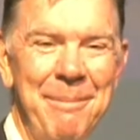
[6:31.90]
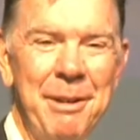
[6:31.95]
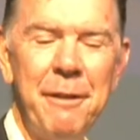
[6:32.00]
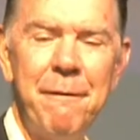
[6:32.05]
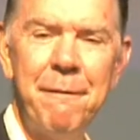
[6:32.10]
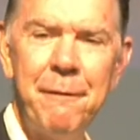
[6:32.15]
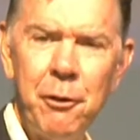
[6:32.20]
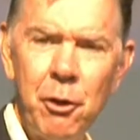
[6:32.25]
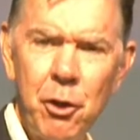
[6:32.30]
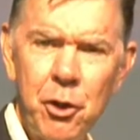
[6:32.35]
But
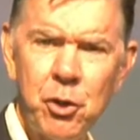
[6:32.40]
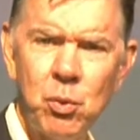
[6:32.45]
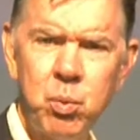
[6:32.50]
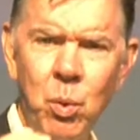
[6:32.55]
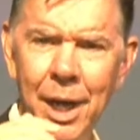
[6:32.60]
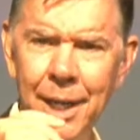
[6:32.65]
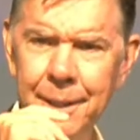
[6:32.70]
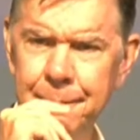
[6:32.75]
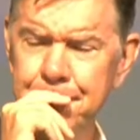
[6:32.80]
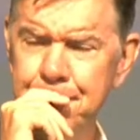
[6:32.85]
the
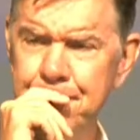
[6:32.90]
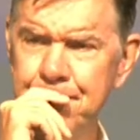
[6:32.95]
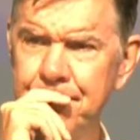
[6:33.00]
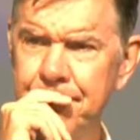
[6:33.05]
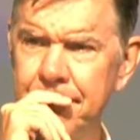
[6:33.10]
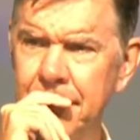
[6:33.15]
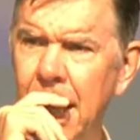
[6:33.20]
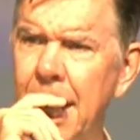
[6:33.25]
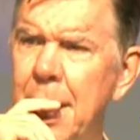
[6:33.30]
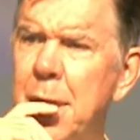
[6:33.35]
first one,
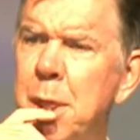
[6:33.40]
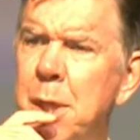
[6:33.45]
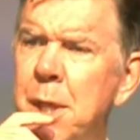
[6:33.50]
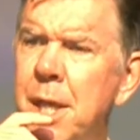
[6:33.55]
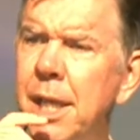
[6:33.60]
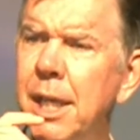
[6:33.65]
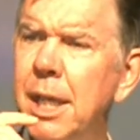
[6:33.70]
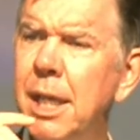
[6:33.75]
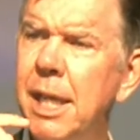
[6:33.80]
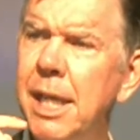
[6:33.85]
I
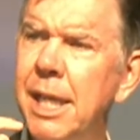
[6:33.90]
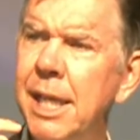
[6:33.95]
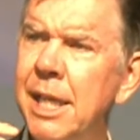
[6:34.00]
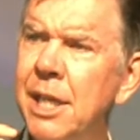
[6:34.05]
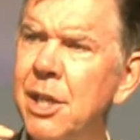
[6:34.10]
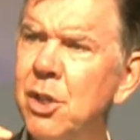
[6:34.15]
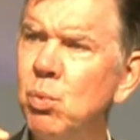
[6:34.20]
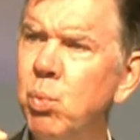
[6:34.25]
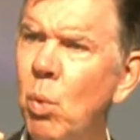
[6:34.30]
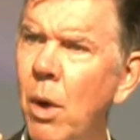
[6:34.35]
think,
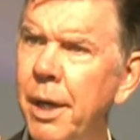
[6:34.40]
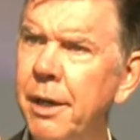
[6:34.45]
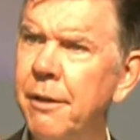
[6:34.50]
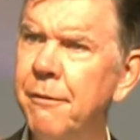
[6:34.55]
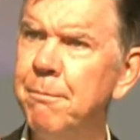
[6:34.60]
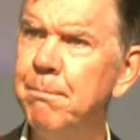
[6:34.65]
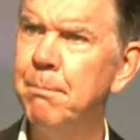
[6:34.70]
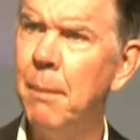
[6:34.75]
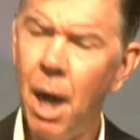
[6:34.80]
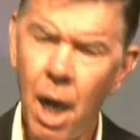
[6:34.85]
is one
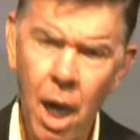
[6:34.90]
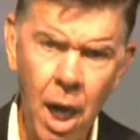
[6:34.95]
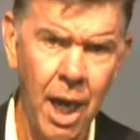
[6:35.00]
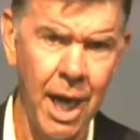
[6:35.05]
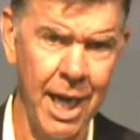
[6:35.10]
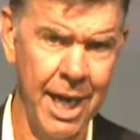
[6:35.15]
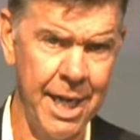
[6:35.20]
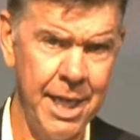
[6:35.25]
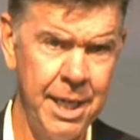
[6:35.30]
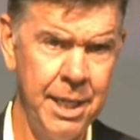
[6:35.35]
of
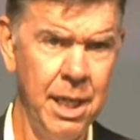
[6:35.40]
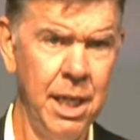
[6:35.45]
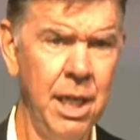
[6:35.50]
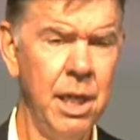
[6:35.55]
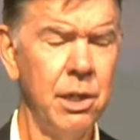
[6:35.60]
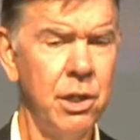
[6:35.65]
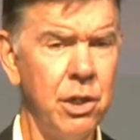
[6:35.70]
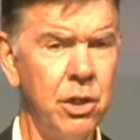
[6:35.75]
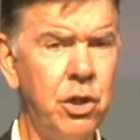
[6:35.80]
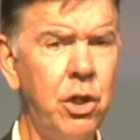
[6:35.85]
my
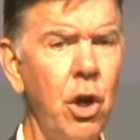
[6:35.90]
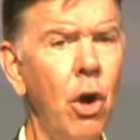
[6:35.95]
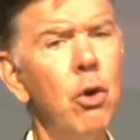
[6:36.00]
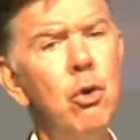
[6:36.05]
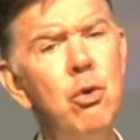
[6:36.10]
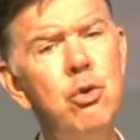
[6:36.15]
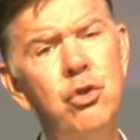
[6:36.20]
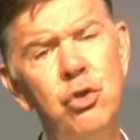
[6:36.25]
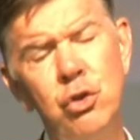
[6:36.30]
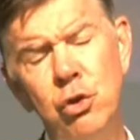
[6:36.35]

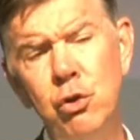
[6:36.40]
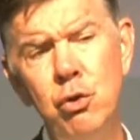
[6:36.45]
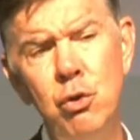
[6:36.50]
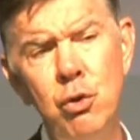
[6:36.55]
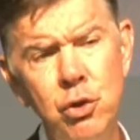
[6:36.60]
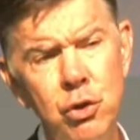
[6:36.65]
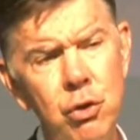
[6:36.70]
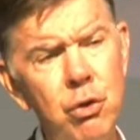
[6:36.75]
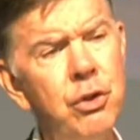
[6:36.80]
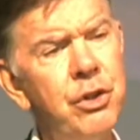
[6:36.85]

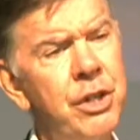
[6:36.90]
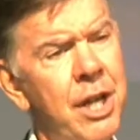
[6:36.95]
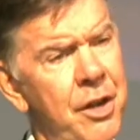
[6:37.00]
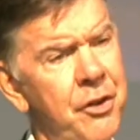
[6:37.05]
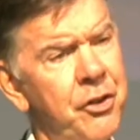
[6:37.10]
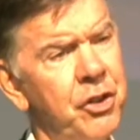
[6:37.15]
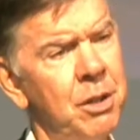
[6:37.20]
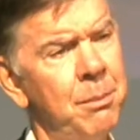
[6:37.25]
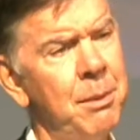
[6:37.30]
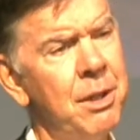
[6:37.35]
go-to New
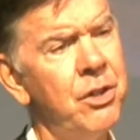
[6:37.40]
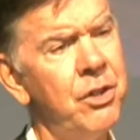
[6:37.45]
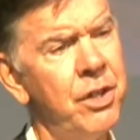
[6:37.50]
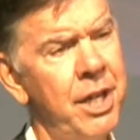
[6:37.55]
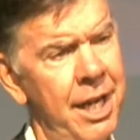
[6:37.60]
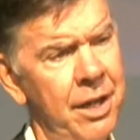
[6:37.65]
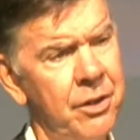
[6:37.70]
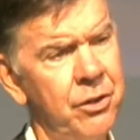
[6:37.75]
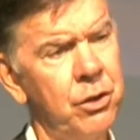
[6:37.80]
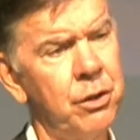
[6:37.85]
Testament
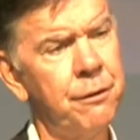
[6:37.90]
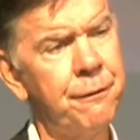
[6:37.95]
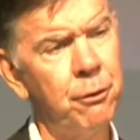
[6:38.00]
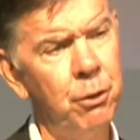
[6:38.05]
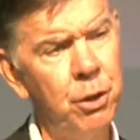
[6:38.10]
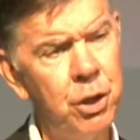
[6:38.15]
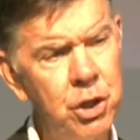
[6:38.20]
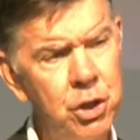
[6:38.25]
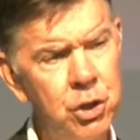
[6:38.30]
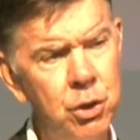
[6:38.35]
texts
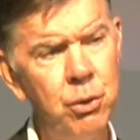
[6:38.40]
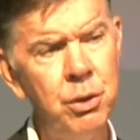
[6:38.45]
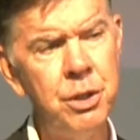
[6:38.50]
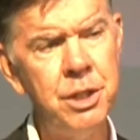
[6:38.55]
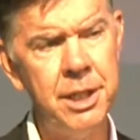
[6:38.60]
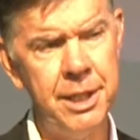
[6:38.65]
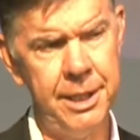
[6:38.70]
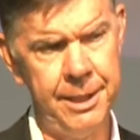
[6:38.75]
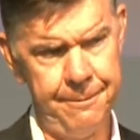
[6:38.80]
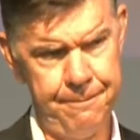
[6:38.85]
for a new
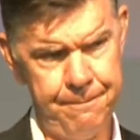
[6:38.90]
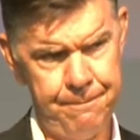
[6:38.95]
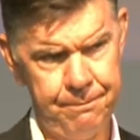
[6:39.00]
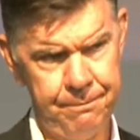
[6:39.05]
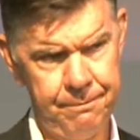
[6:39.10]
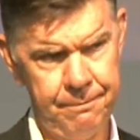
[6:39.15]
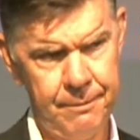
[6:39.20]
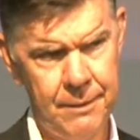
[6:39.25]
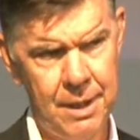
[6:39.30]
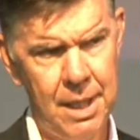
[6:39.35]
year.
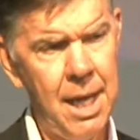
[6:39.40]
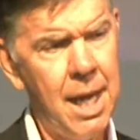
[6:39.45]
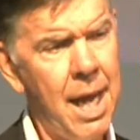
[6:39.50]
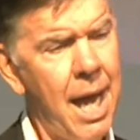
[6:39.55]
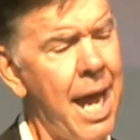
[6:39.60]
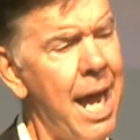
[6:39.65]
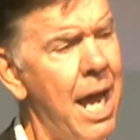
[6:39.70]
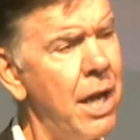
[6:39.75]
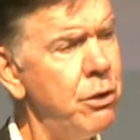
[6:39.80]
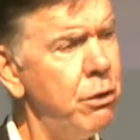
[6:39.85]

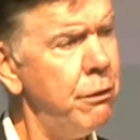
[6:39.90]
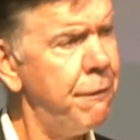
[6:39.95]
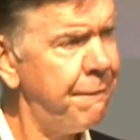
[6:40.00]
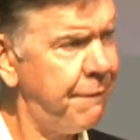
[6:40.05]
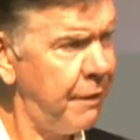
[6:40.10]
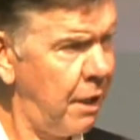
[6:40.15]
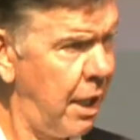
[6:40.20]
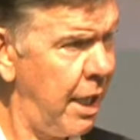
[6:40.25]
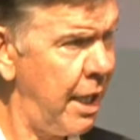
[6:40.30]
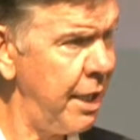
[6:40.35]
And you
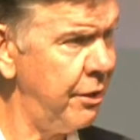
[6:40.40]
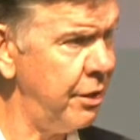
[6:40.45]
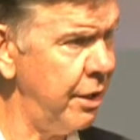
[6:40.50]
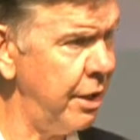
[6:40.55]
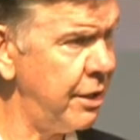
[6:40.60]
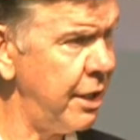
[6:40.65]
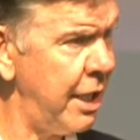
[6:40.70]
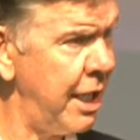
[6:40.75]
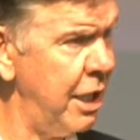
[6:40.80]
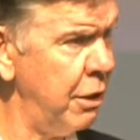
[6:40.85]
find
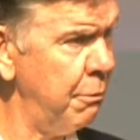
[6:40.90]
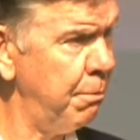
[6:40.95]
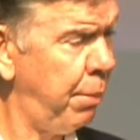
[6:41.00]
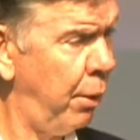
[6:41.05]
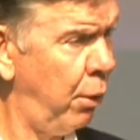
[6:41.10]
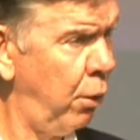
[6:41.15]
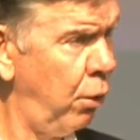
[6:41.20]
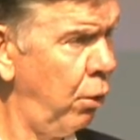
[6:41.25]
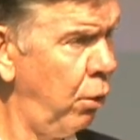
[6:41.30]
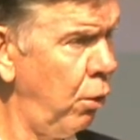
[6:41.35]
it in
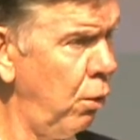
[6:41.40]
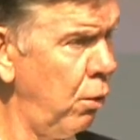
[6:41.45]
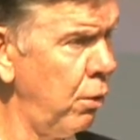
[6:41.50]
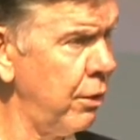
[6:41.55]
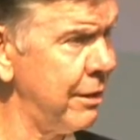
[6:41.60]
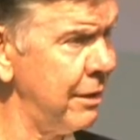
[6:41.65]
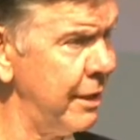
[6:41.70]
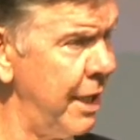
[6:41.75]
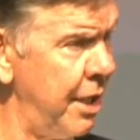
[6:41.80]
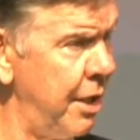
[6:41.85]

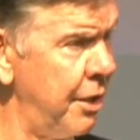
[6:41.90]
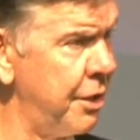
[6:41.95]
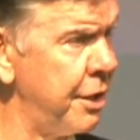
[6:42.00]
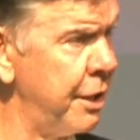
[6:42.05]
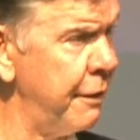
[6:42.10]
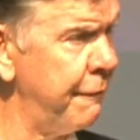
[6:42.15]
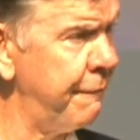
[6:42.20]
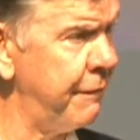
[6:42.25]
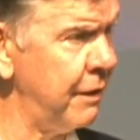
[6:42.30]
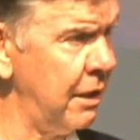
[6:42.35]
Paul's letter
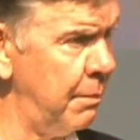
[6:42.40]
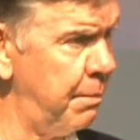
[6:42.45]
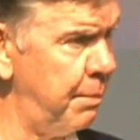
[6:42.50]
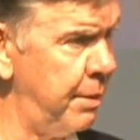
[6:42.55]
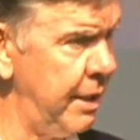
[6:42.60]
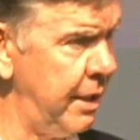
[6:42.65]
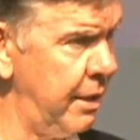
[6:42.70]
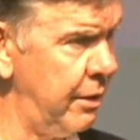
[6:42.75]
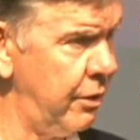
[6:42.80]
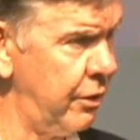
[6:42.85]
to the
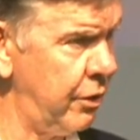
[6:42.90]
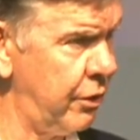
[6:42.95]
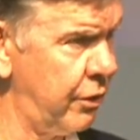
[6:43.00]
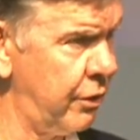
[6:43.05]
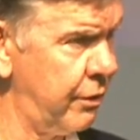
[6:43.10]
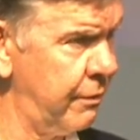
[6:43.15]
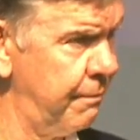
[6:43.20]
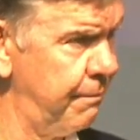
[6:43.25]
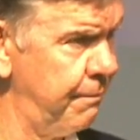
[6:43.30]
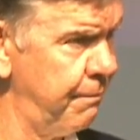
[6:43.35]

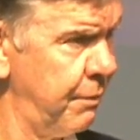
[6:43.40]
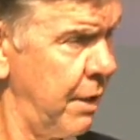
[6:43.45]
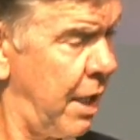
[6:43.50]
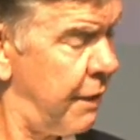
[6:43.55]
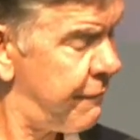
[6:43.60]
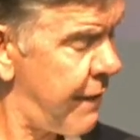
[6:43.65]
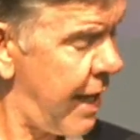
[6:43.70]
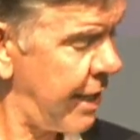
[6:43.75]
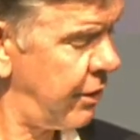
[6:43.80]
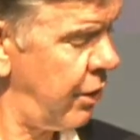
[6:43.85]
Philippians.
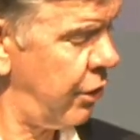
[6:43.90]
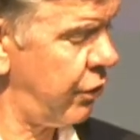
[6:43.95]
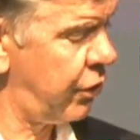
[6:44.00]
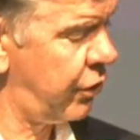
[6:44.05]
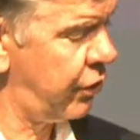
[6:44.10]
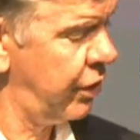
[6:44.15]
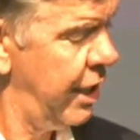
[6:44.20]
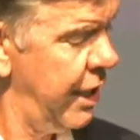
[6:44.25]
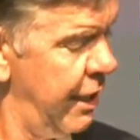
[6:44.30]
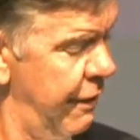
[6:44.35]
In fact,
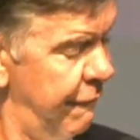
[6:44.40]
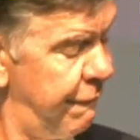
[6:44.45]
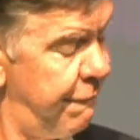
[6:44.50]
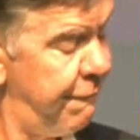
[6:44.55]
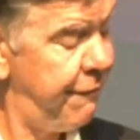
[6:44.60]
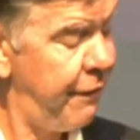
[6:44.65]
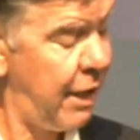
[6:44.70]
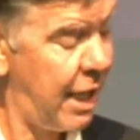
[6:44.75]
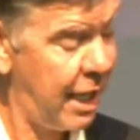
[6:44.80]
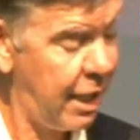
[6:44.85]
it's
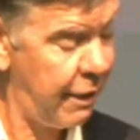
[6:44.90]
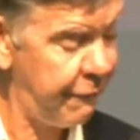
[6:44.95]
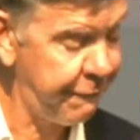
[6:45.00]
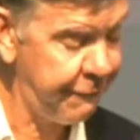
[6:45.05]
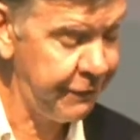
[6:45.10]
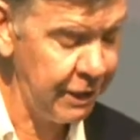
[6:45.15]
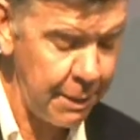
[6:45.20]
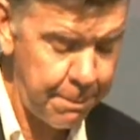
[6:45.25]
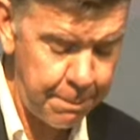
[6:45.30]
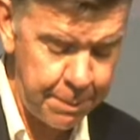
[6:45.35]

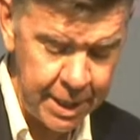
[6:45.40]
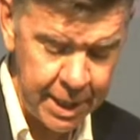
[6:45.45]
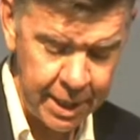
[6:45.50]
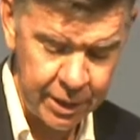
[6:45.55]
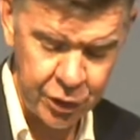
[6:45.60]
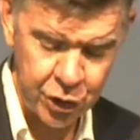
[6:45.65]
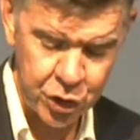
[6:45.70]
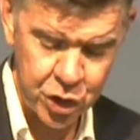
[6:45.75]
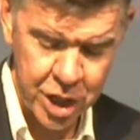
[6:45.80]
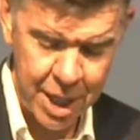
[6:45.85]

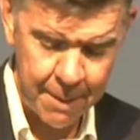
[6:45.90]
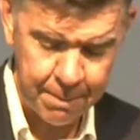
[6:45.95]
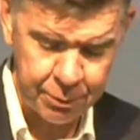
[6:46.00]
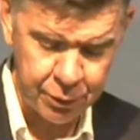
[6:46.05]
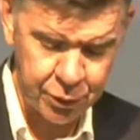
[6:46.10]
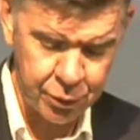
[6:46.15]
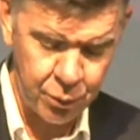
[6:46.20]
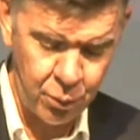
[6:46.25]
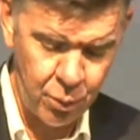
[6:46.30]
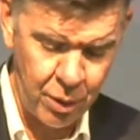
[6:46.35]
Philippians
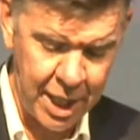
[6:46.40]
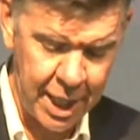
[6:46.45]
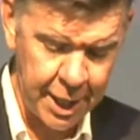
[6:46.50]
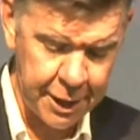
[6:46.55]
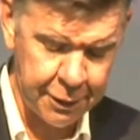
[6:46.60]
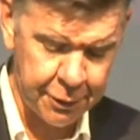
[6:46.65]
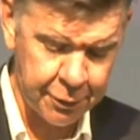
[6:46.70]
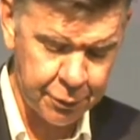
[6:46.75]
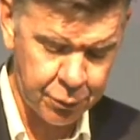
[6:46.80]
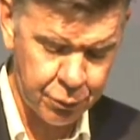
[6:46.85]

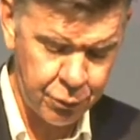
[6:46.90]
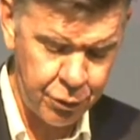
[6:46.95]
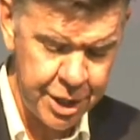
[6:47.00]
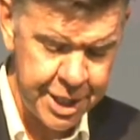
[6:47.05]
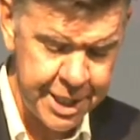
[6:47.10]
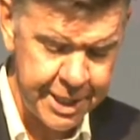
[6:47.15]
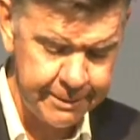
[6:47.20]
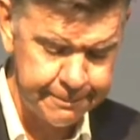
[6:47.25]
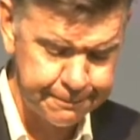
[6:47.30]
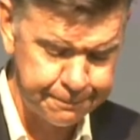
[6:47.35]
chapter
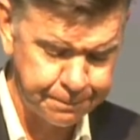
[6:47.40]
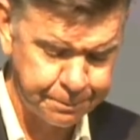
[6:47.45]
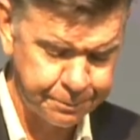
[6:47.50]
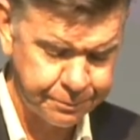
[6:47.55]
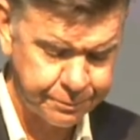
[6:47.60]
3.